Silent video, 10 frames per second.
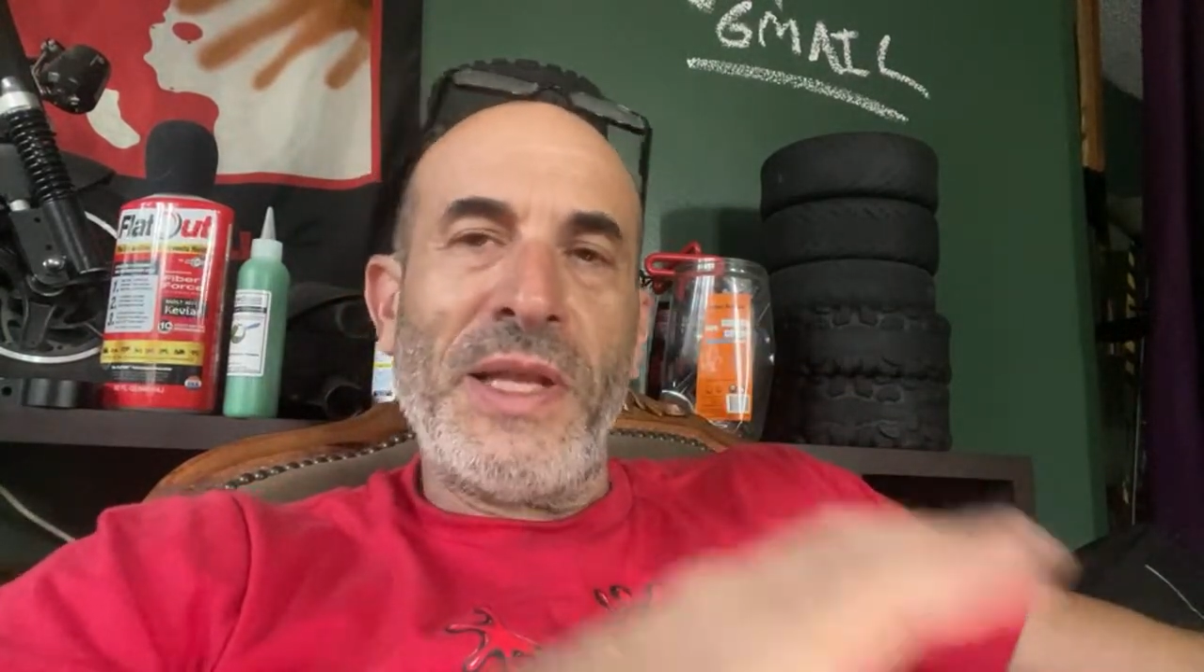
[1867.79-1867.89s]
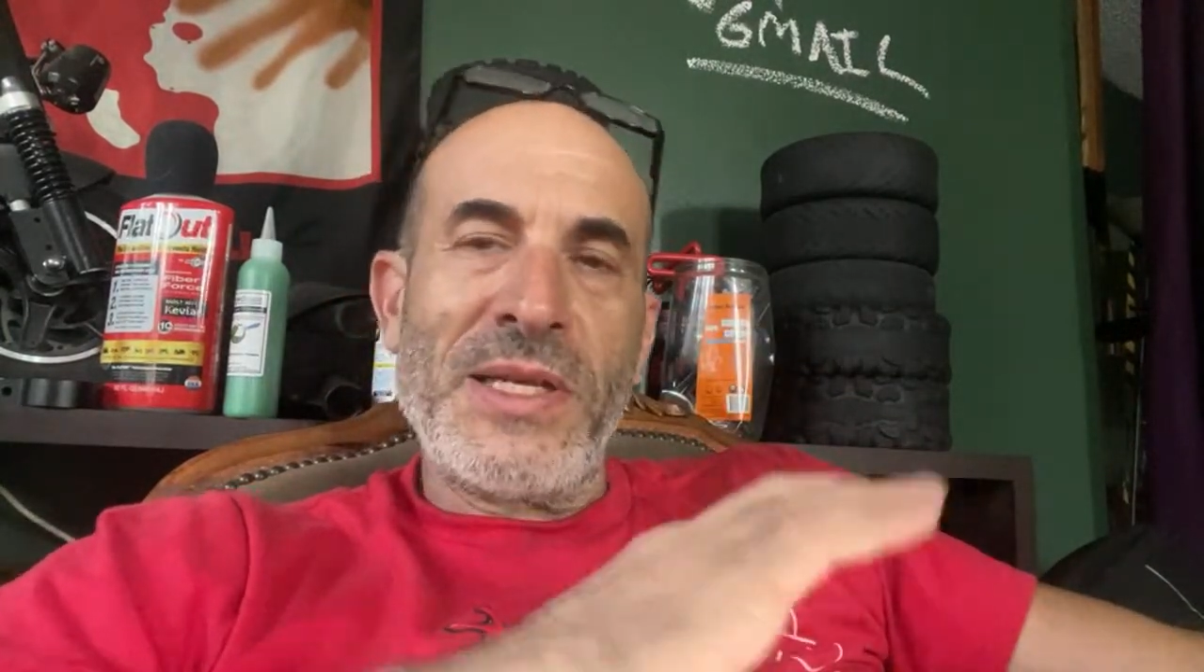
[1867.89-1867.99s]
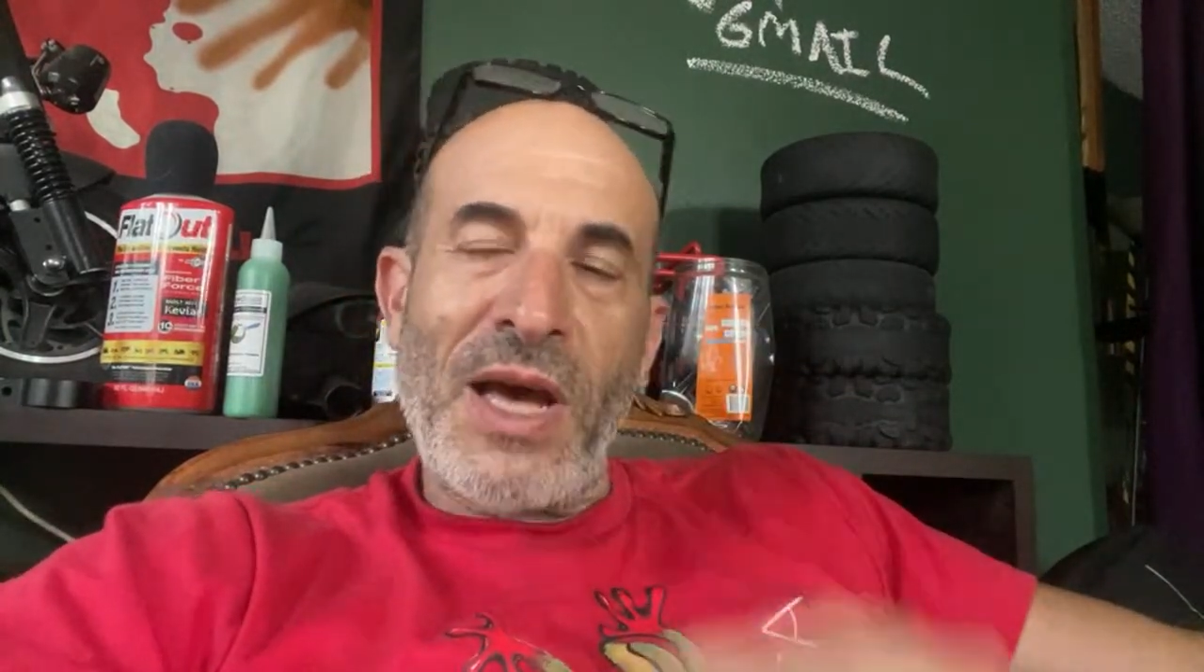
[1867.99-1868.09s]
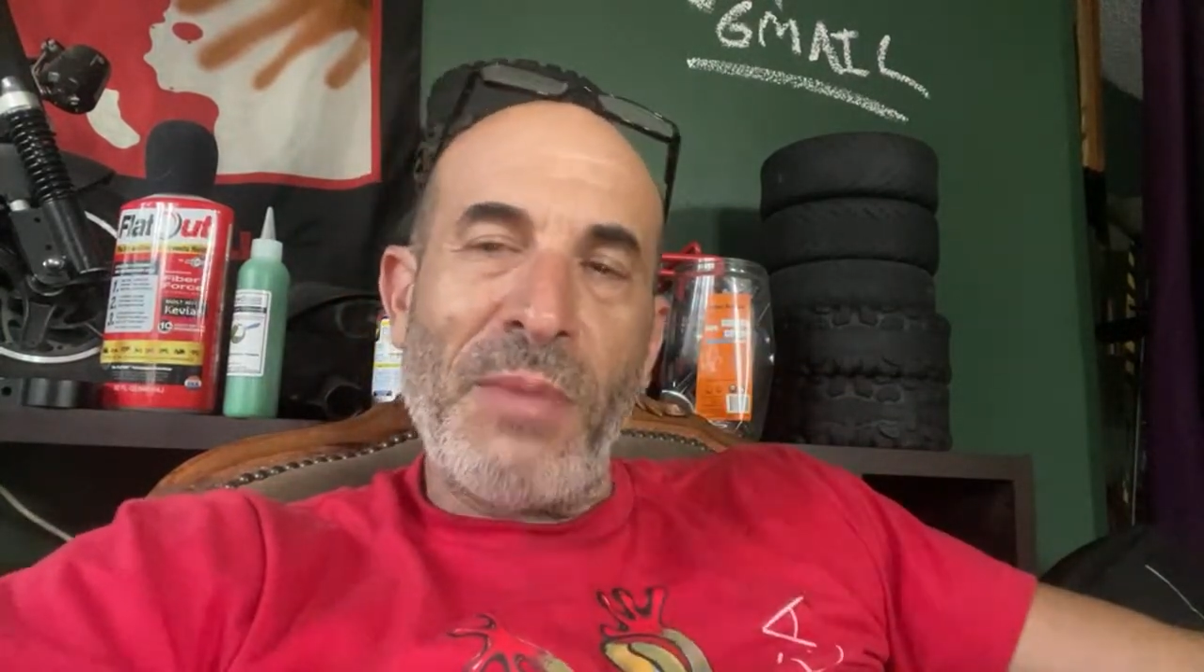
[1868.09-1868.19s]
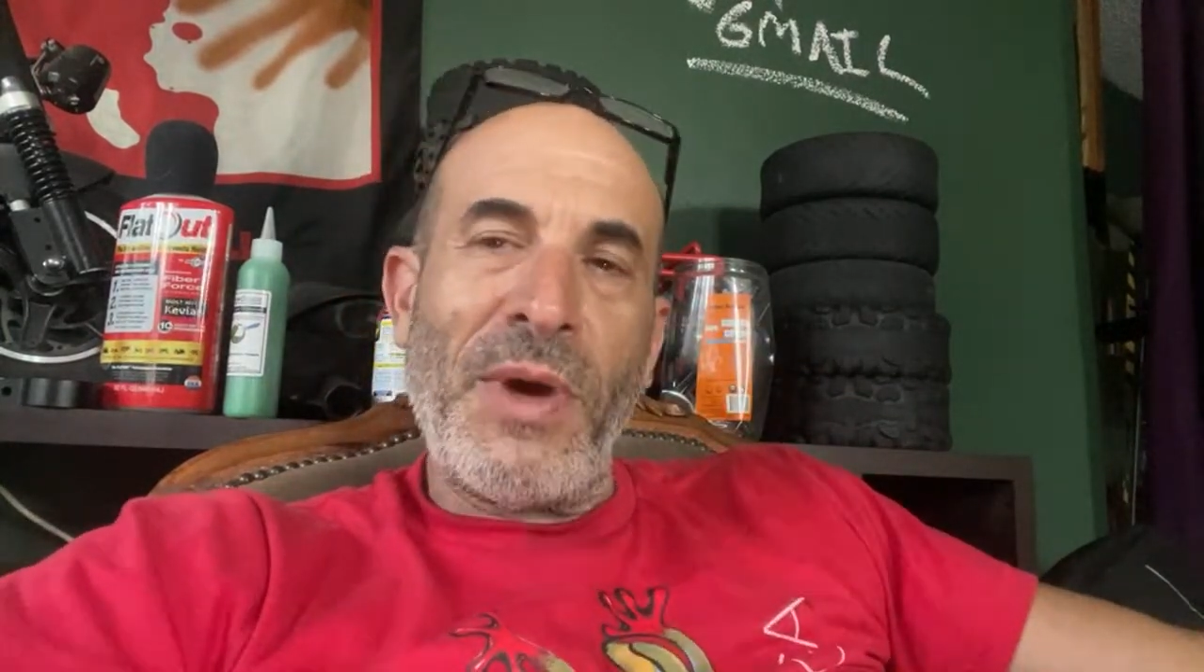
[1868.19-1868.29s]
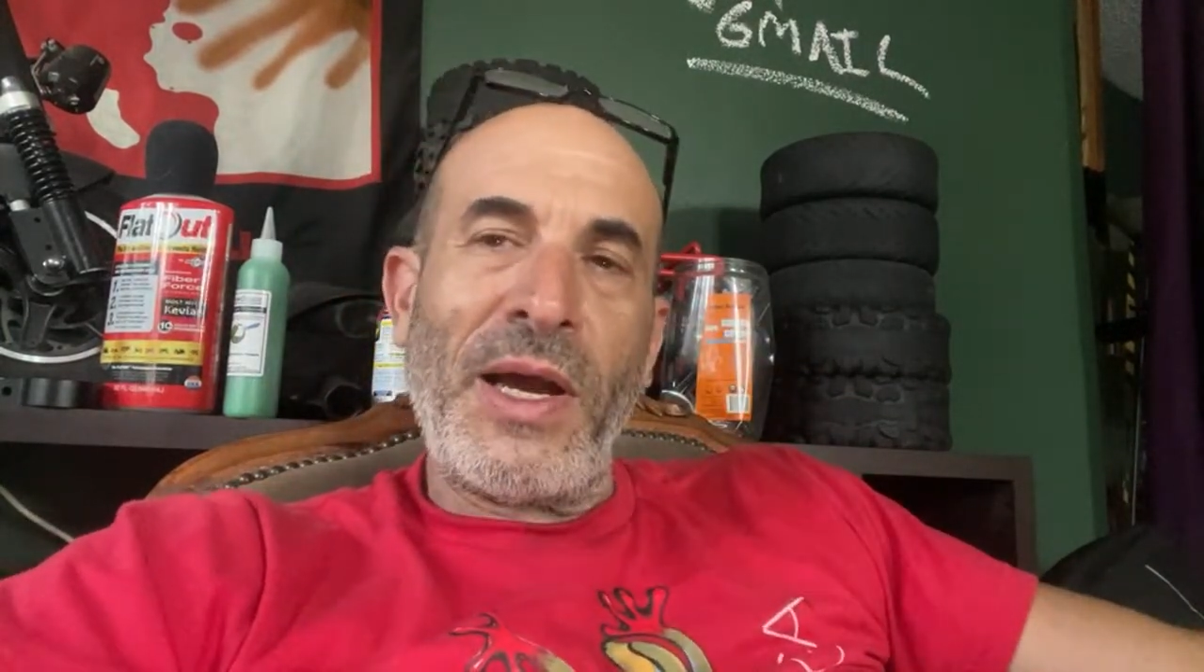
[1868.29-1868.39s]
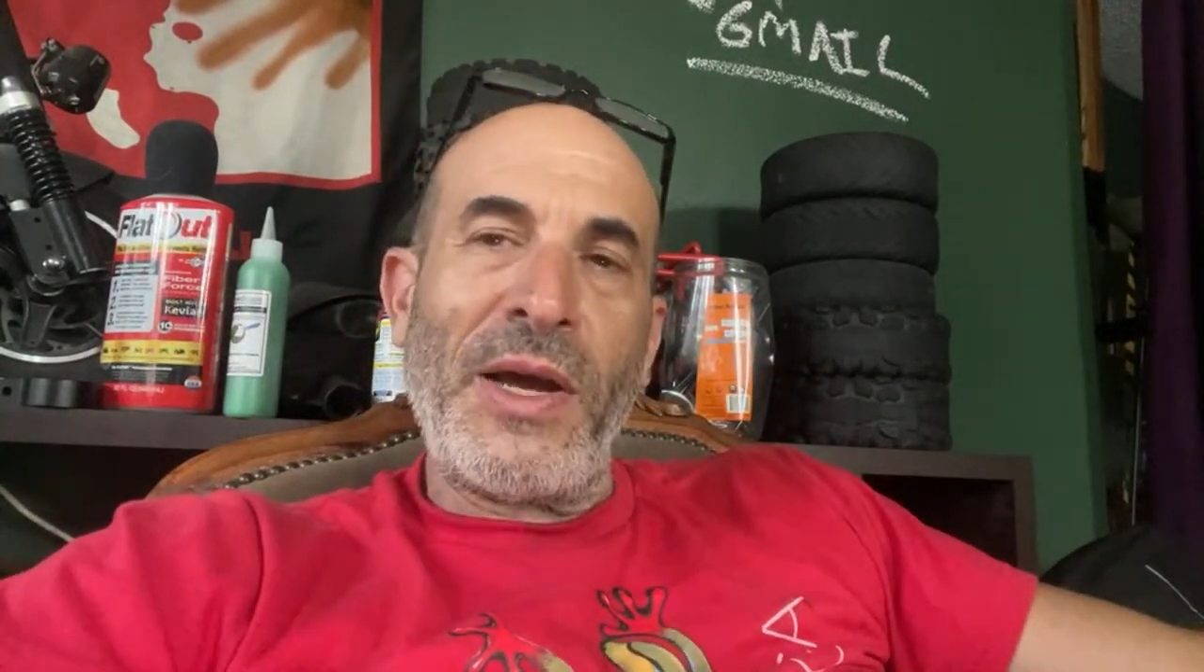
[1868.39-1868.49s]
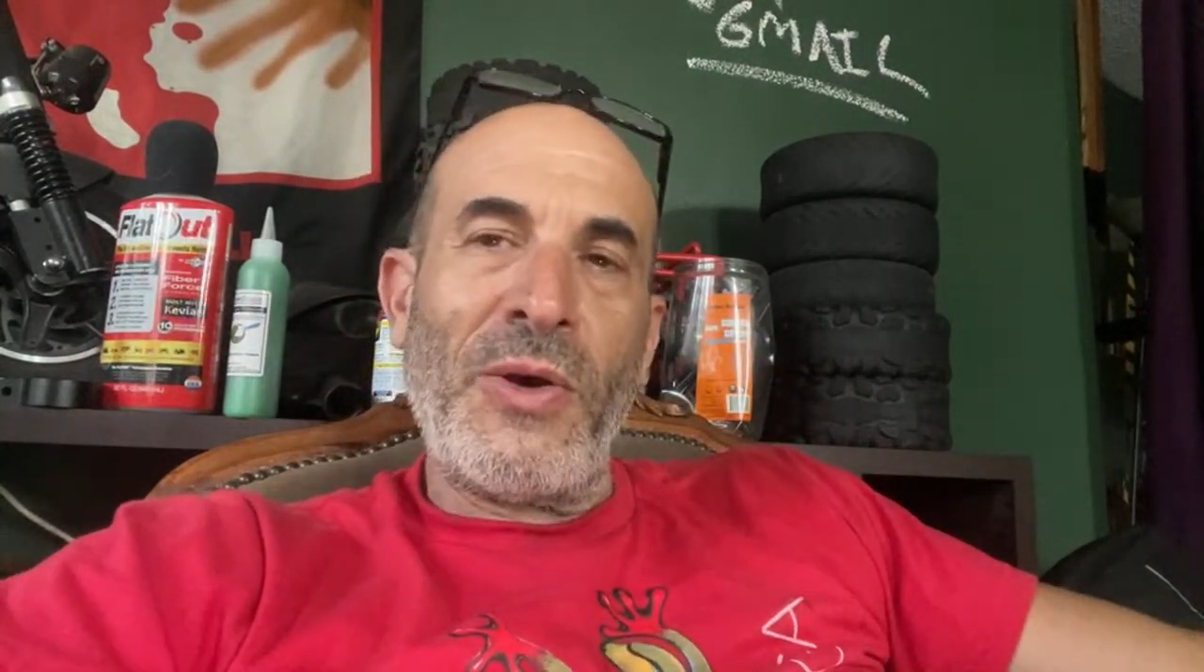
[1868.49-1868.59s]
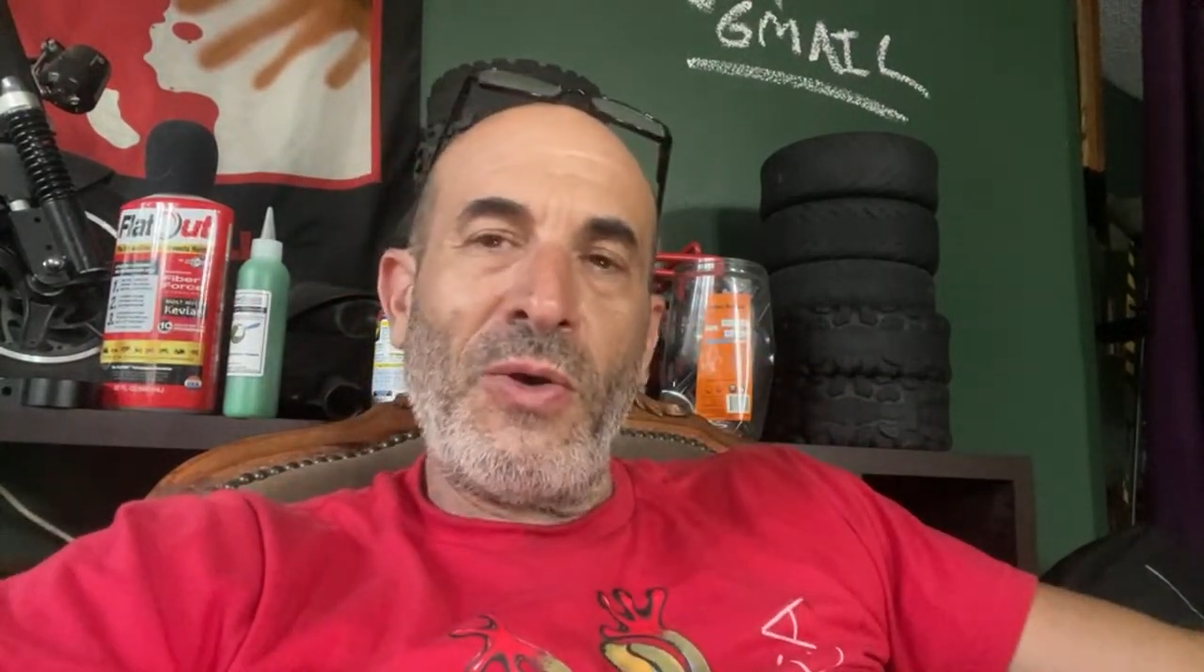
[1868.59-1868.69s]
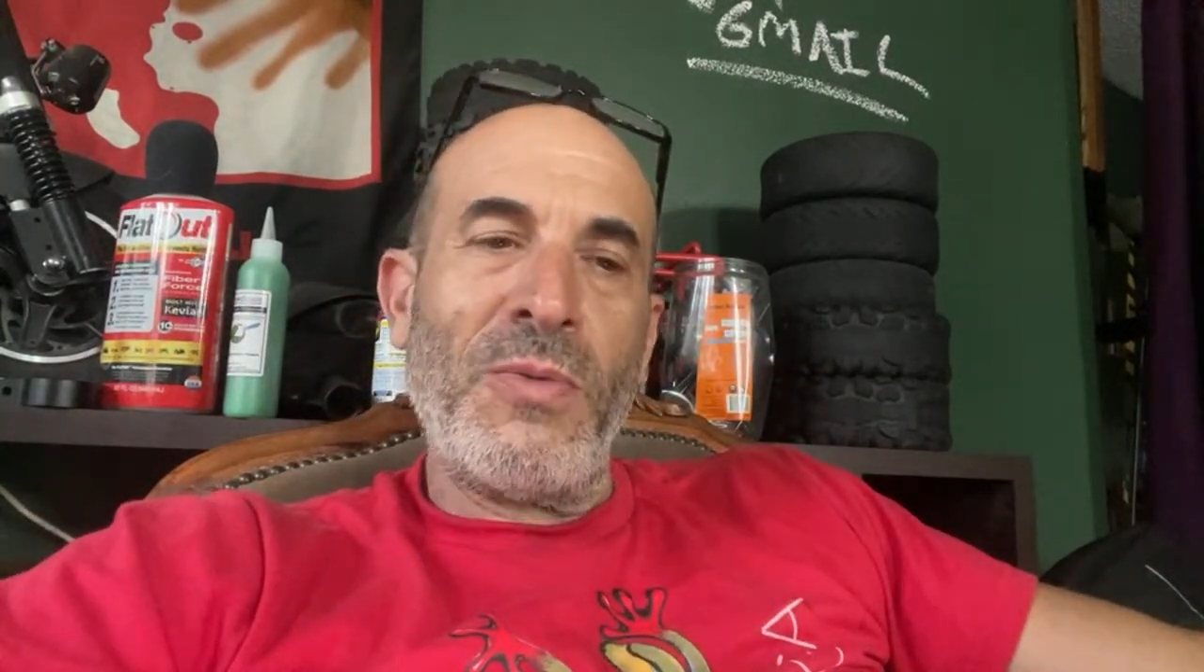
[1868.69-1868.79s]
time I got
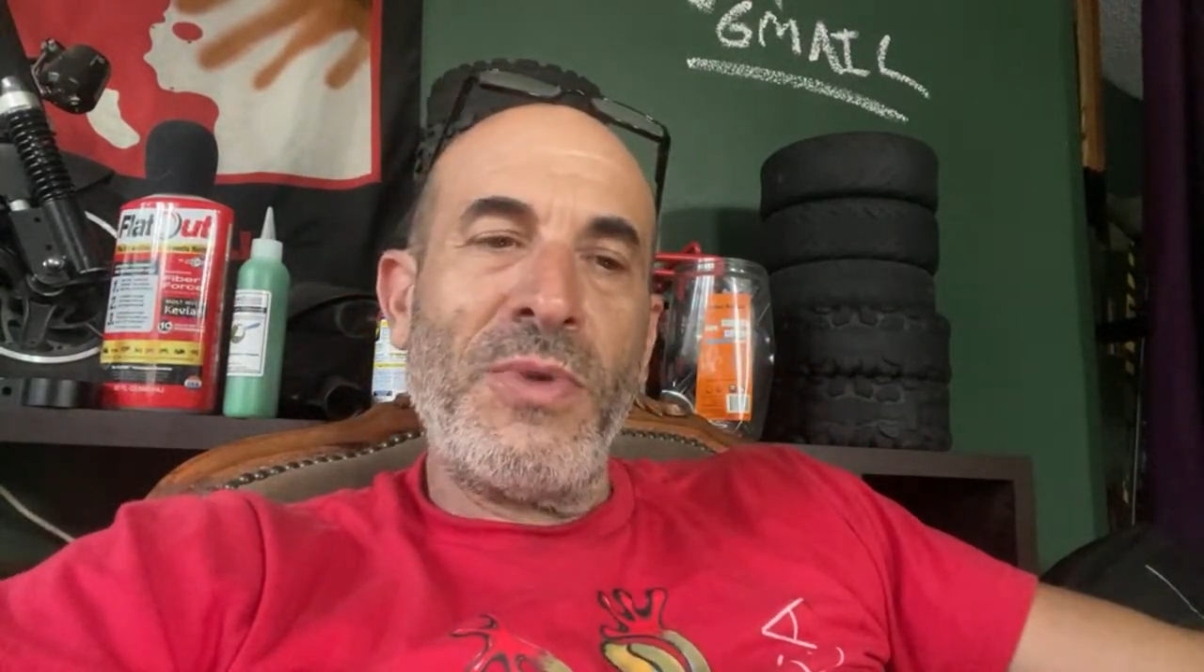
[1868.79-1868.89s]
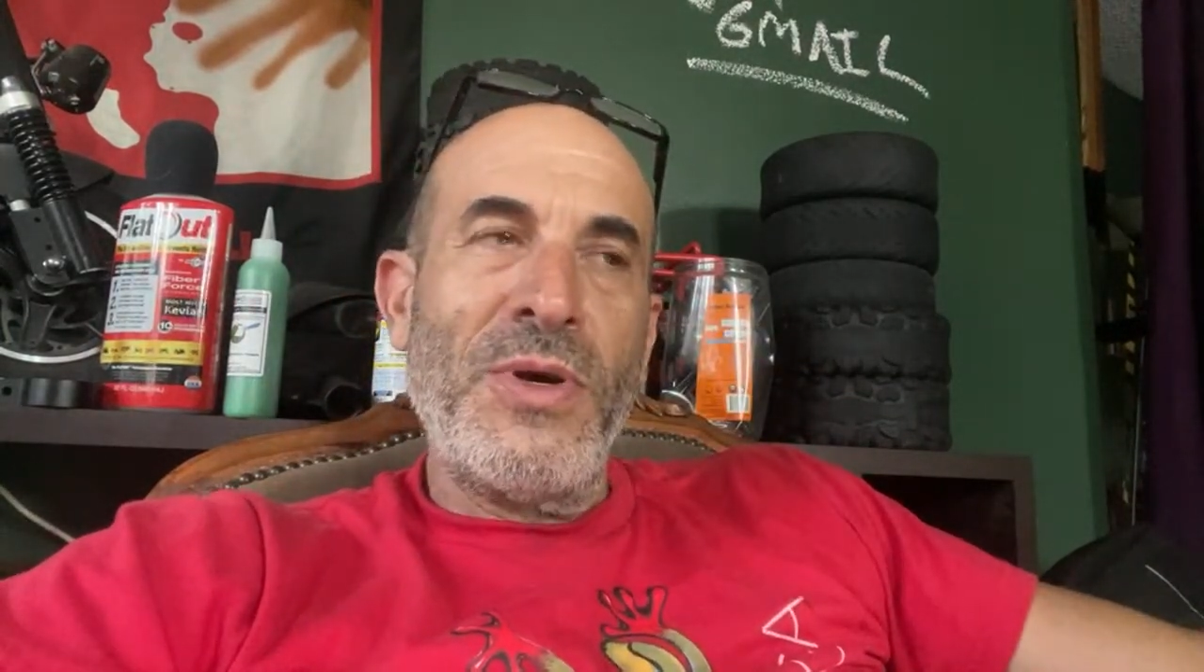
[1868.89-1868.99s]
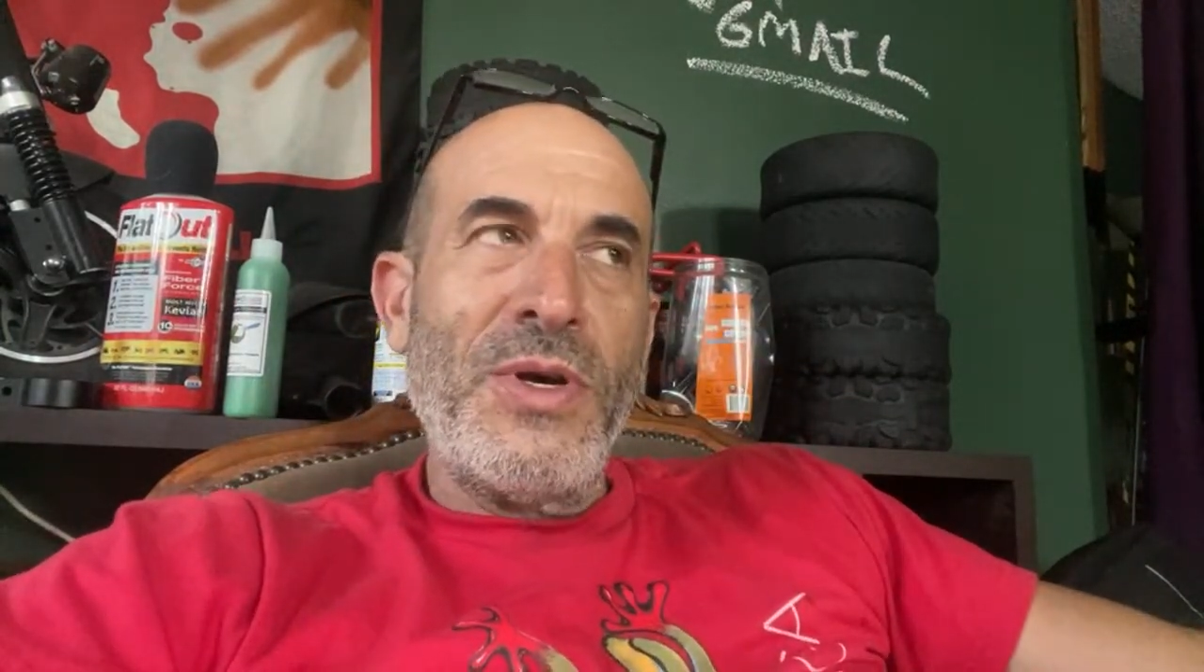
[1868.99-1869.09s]
home.